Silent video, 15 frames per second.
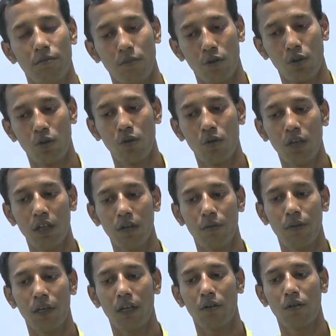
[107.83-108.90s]
today
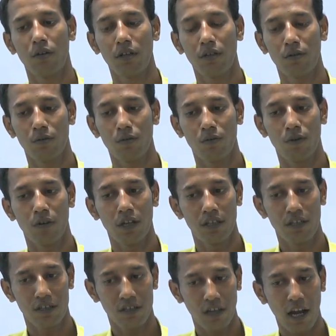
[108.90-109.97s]
we are going to
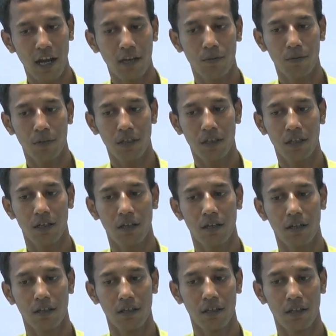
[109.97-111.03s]
start with
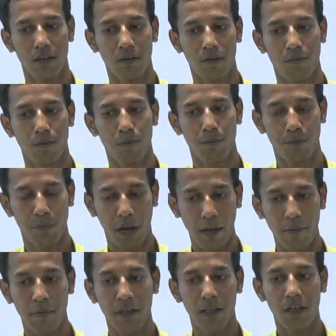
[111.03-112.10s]
the
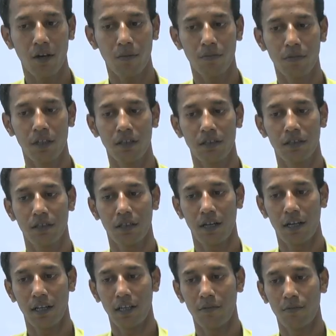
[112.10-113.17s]
primary of this,
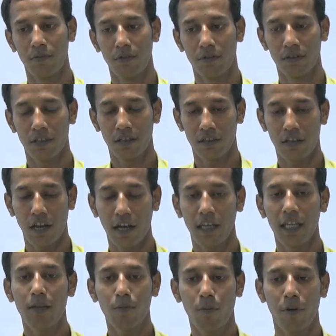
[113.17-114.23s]
that means the
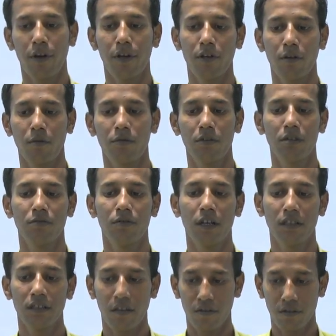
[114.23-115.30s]
starting point of this
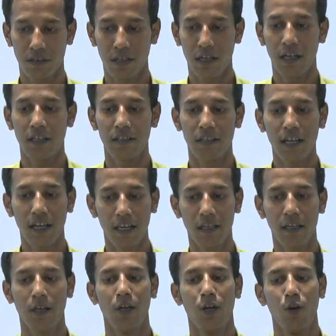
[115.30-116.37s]
VLSI physical design,
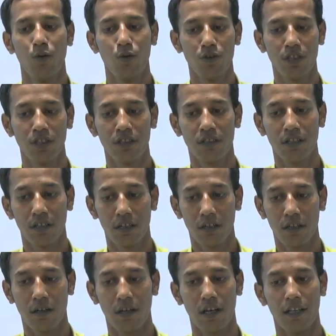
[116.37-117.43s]
which is the
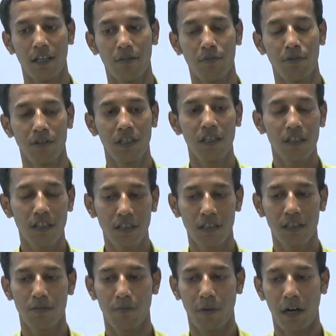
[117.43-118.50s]
that means
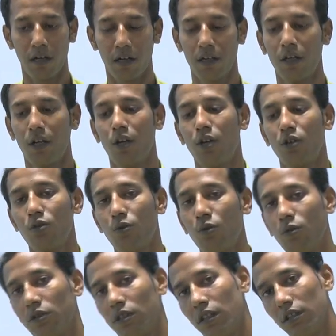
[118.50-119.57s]
synthesis part. So
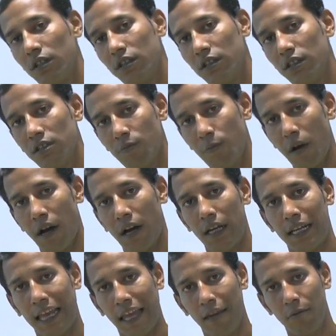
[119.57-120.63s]
synthesis part
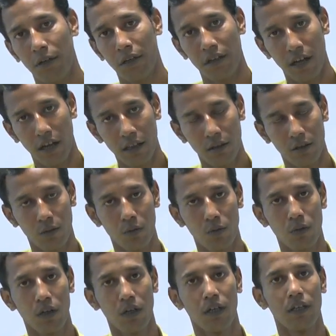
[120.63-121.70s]
can be done through
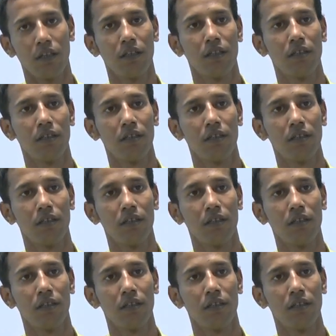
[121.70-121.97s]
the